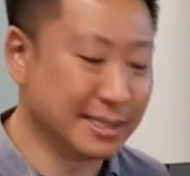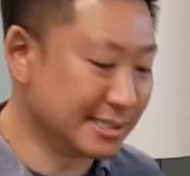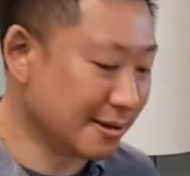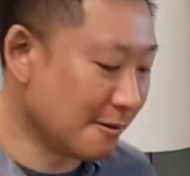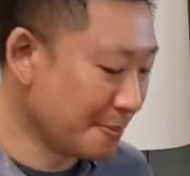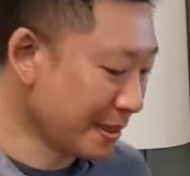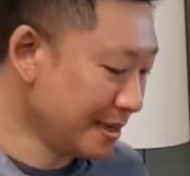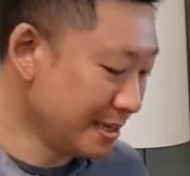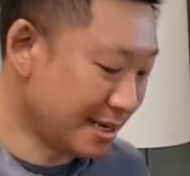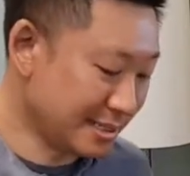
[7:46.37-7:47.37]
And so
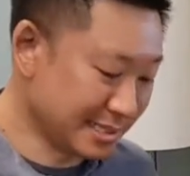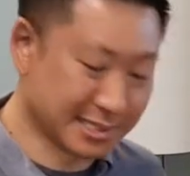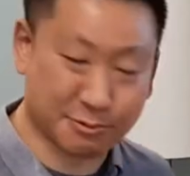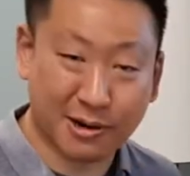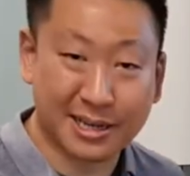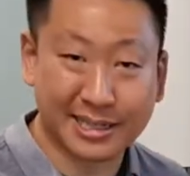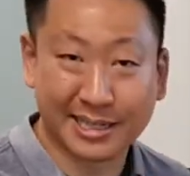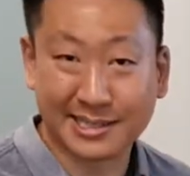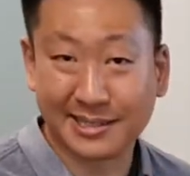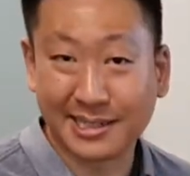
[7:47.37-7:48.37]
this is where I think
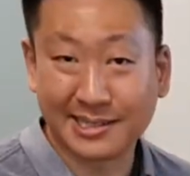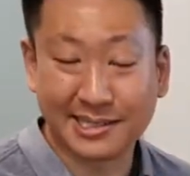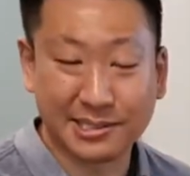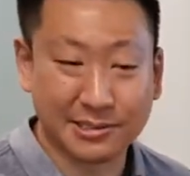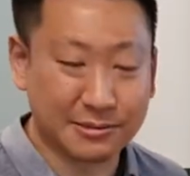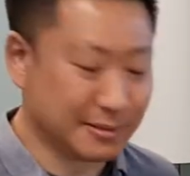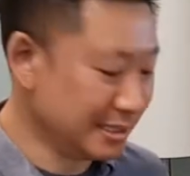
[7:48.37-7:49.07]
it's nice to